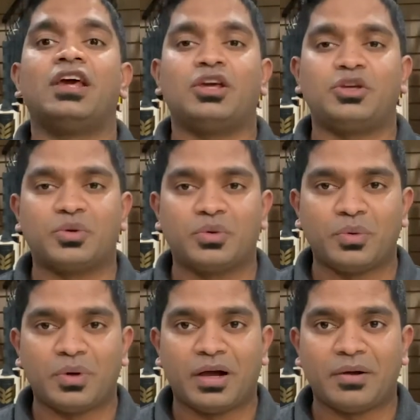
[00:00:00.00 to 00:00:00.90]
you
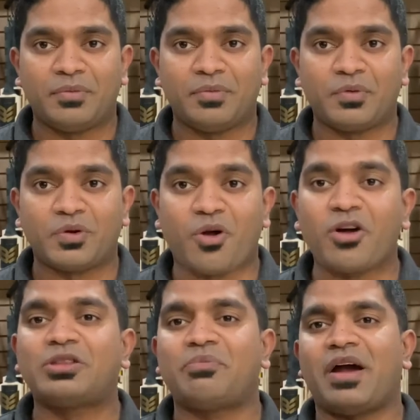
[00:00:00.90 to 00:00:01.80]
would knock
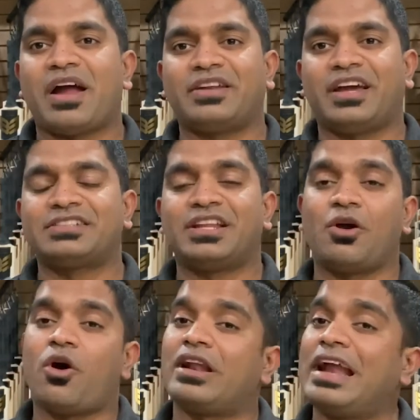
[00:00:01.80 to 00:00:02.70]
the bat nicely,
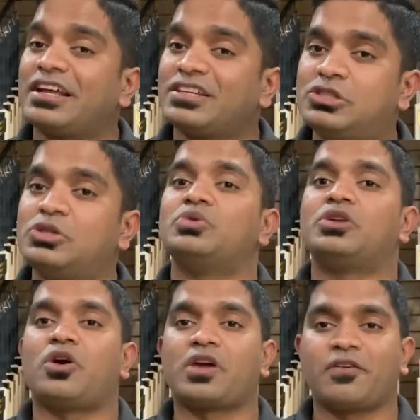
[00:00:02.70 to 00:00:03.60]
or let us do the
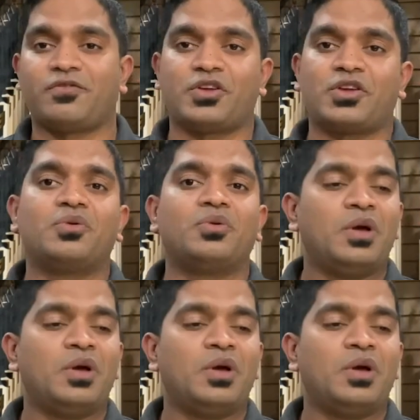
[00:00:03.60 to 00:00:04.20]
knocking for you.